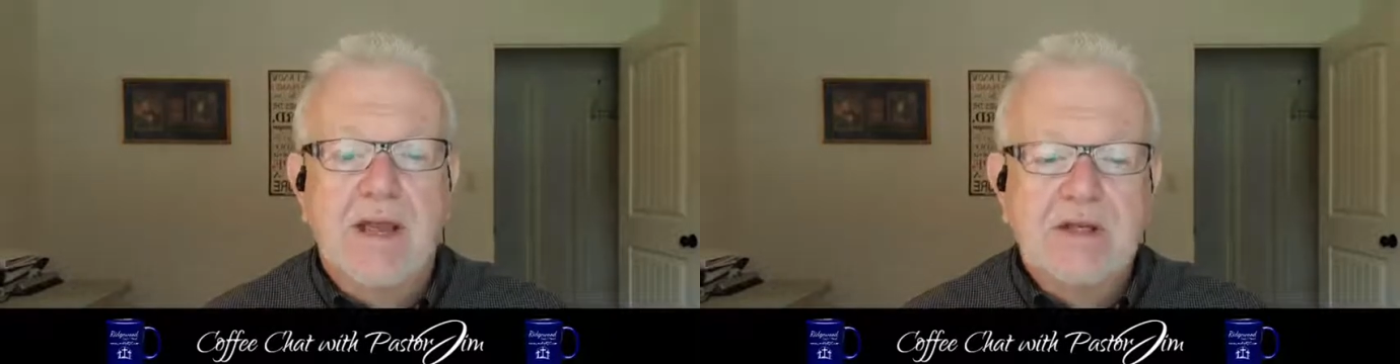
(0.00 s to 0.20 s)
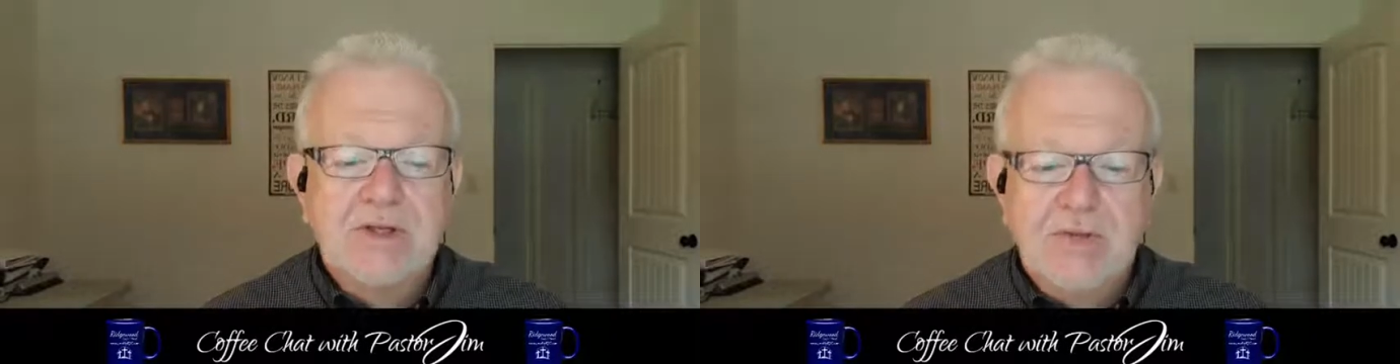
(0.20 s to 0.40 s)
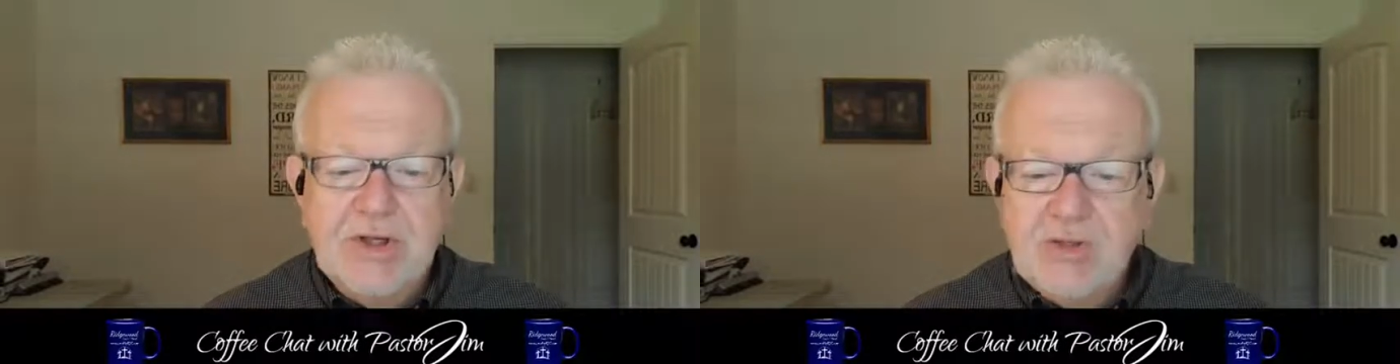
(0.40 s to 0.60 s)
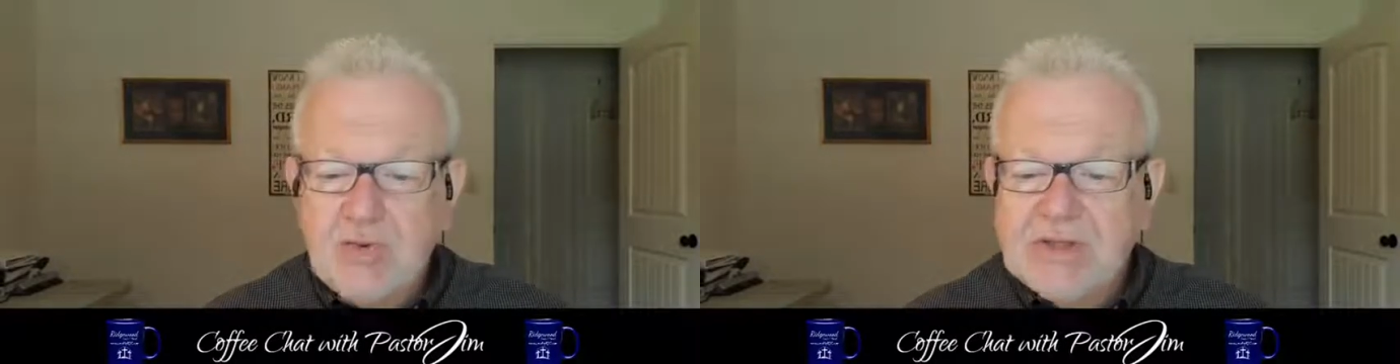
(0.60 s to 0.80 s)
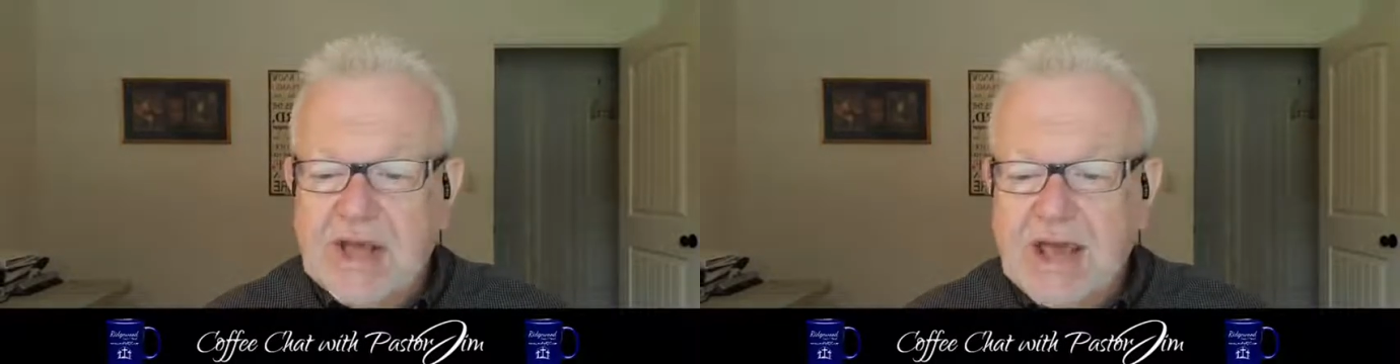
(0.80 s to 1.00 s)
And so this
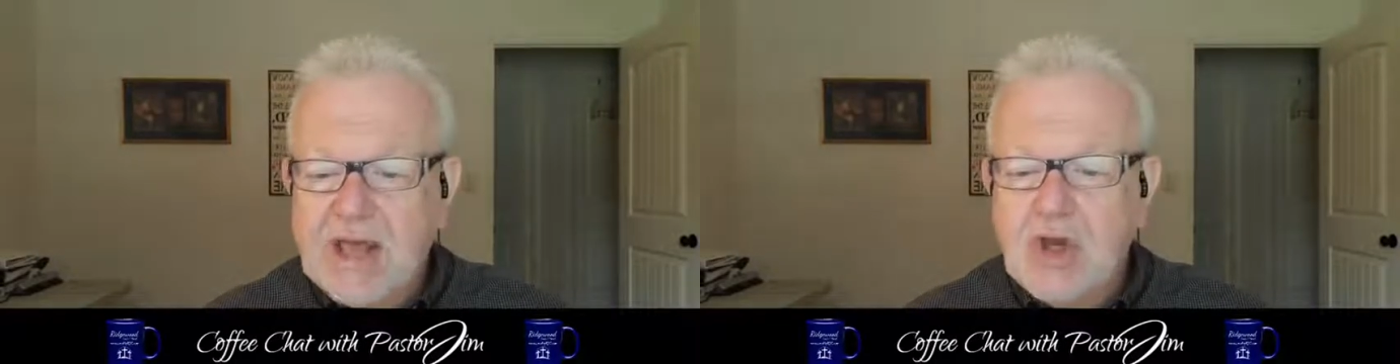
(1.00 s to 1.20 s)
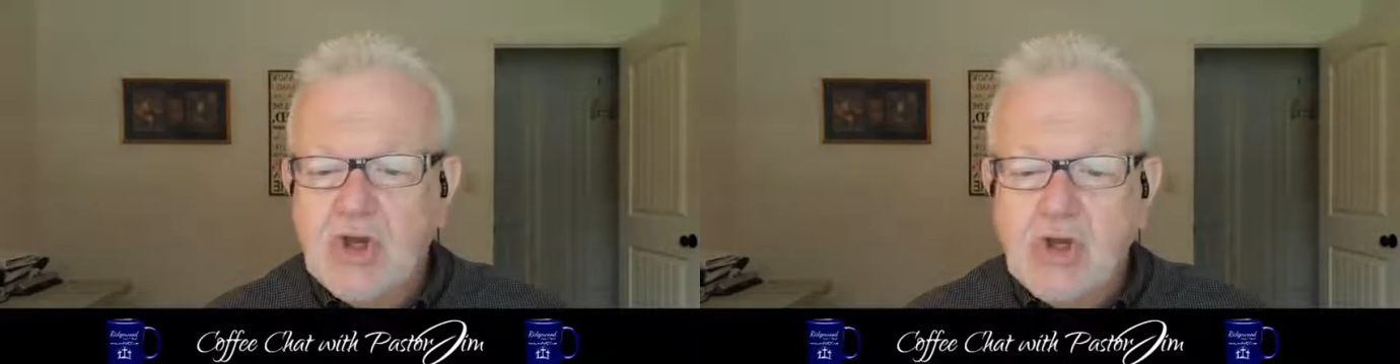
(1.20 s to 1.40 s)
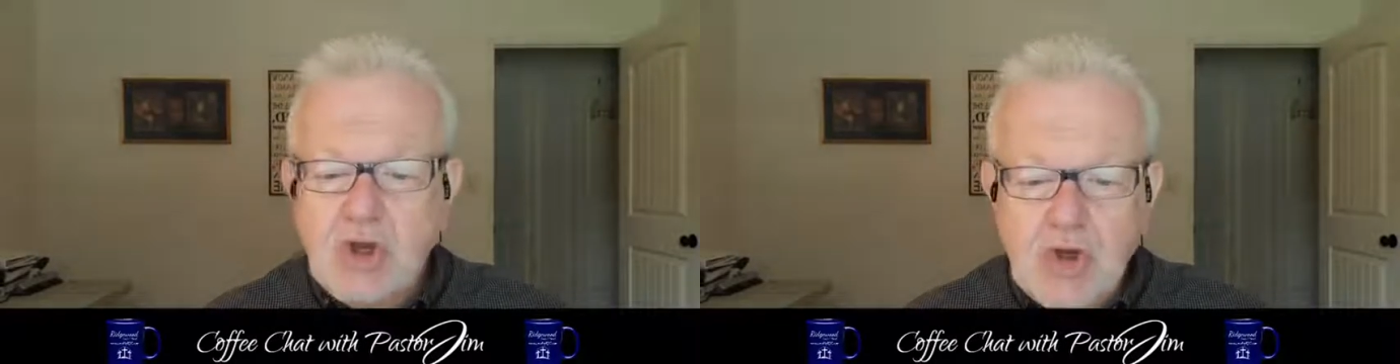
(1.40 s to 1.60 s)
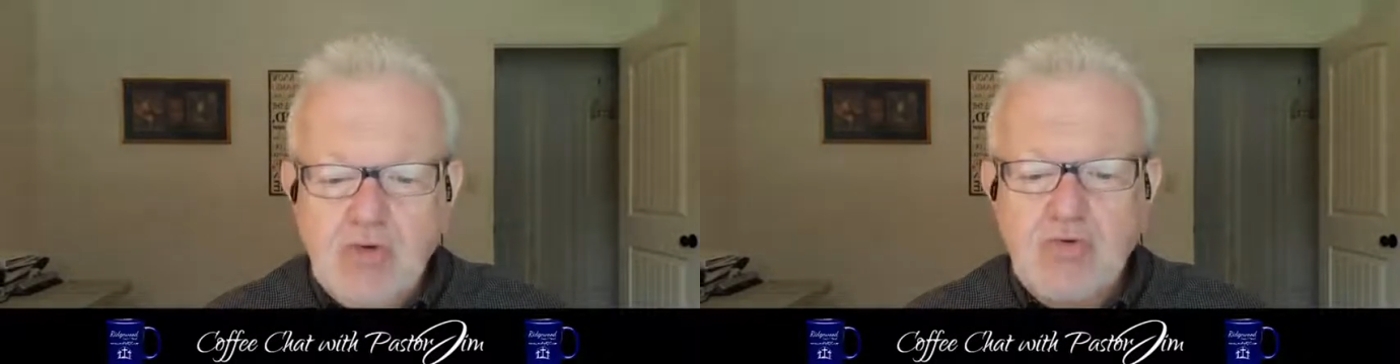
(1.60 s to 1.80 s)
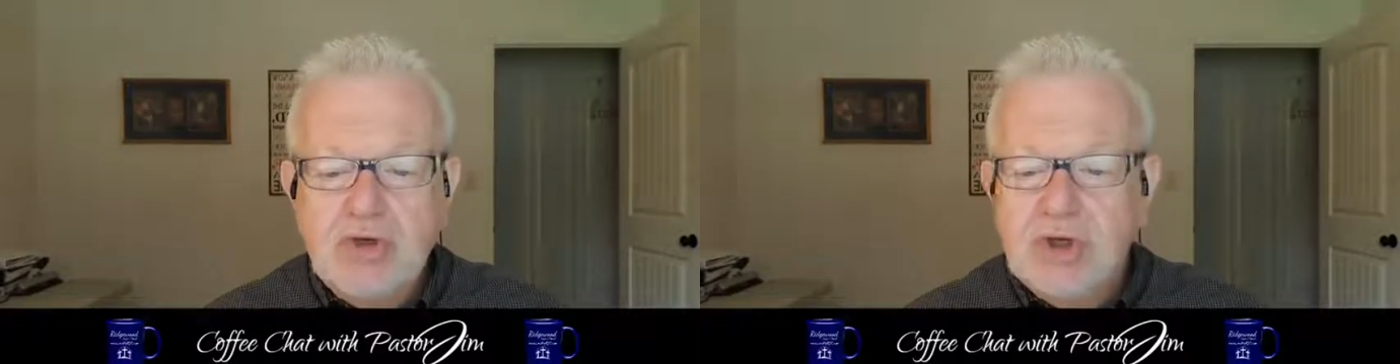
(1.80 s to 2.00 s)
was a
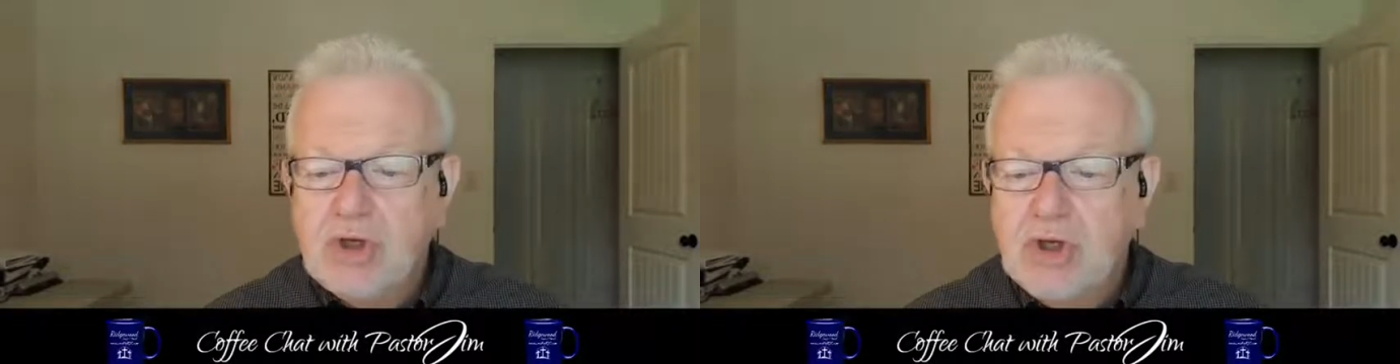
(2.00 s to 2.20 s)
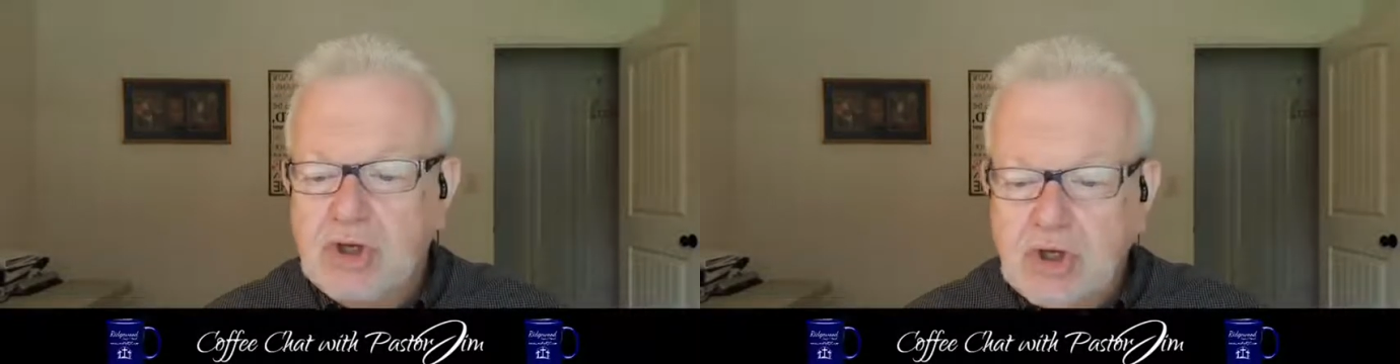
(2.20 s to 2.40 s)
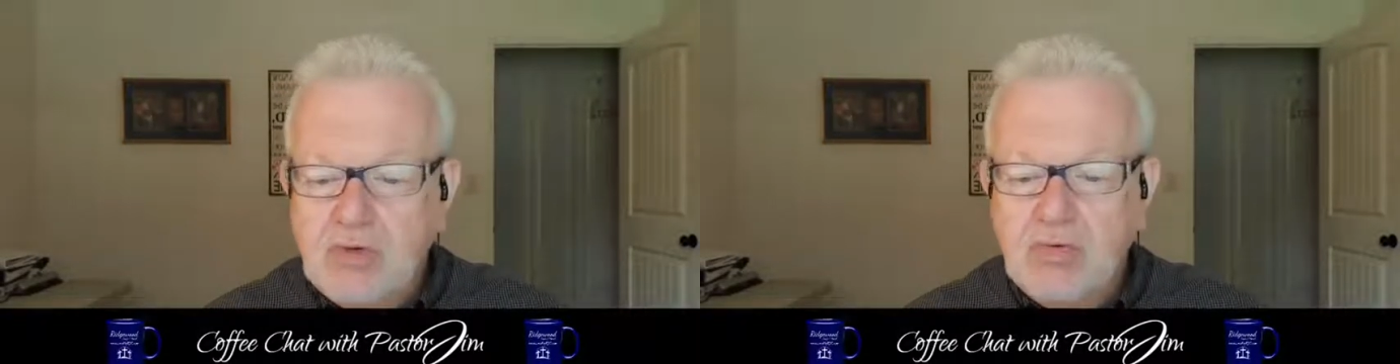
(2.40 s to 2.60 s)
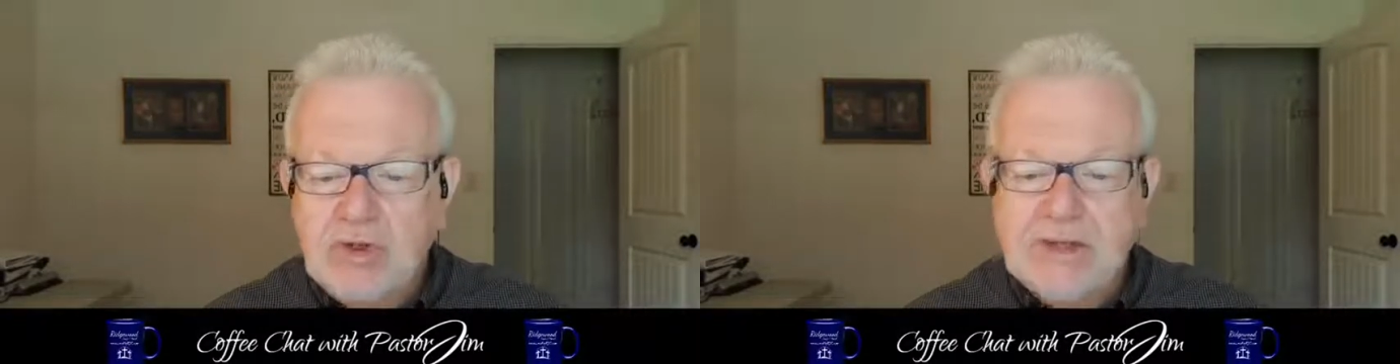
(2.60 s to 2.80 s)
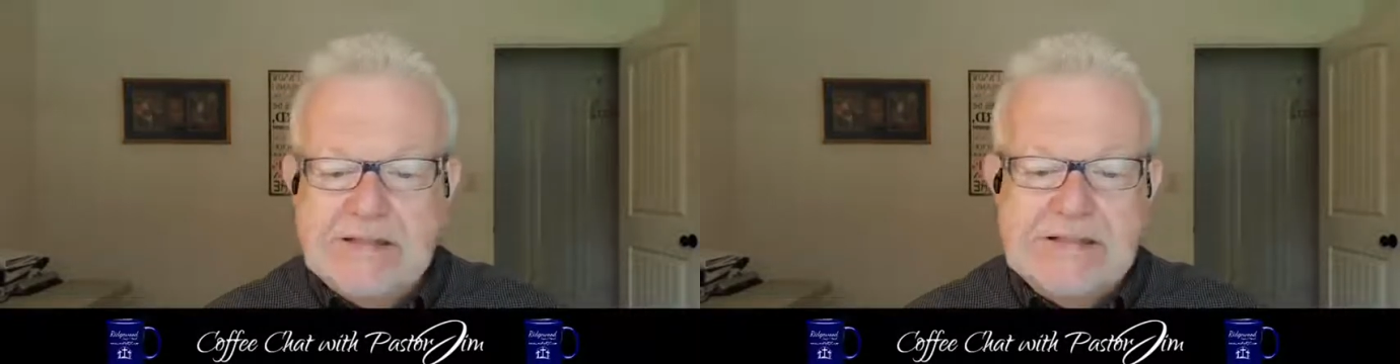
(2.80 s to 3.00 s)
huge,
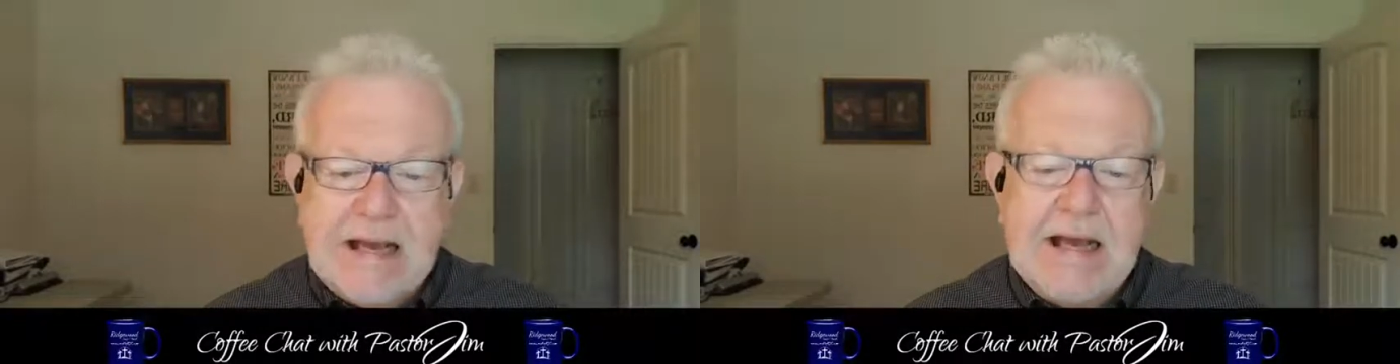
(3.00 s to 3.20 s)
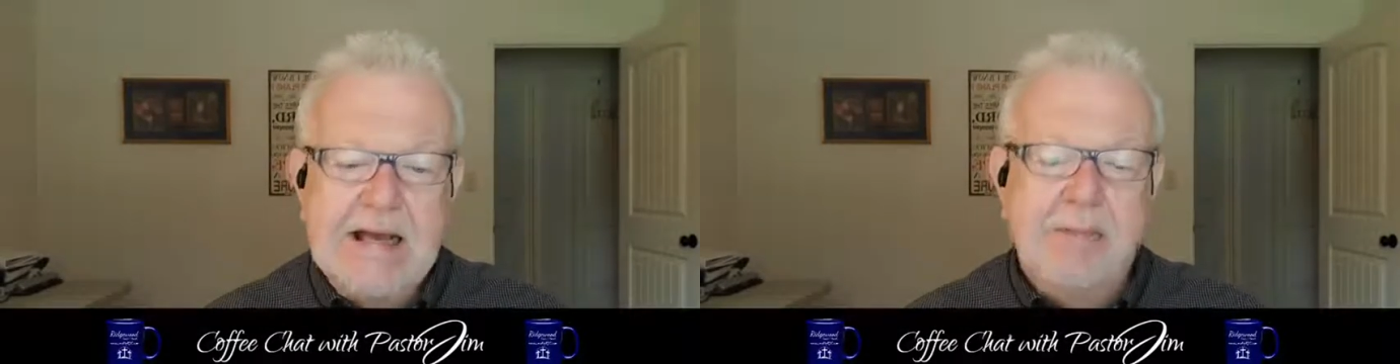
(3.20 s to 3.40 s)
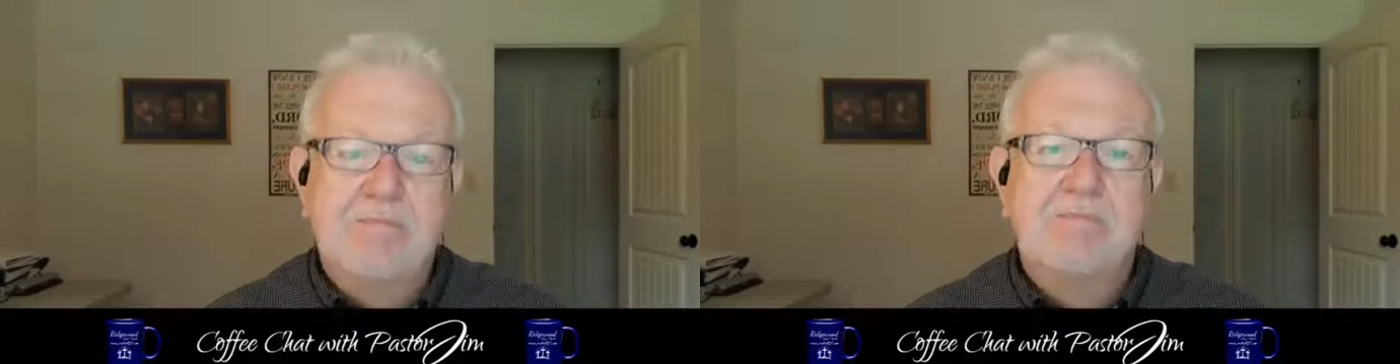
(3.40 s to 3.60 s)
huge time,